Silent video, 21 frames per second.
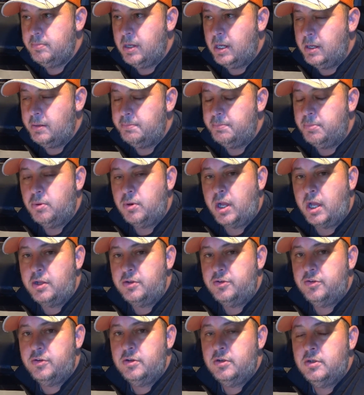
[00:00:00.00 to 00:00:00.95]
uh, ball
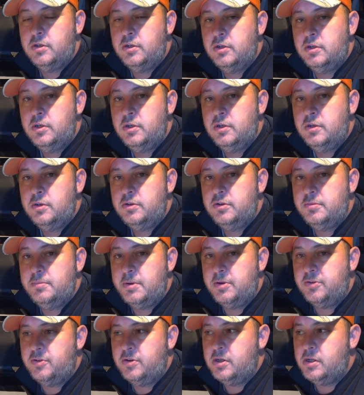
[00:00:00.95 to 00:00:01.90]
gauge to
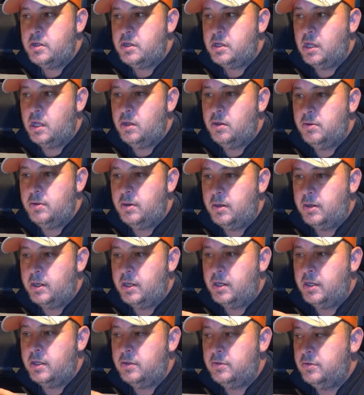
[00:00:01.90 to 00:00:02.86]
measure so I'm
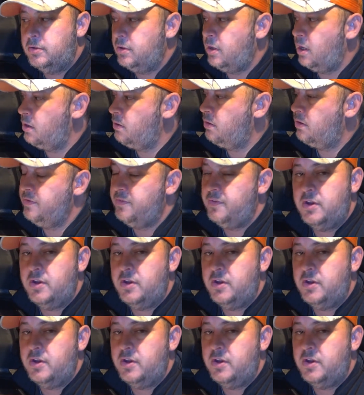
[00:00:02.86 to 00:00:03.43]
going to do those with the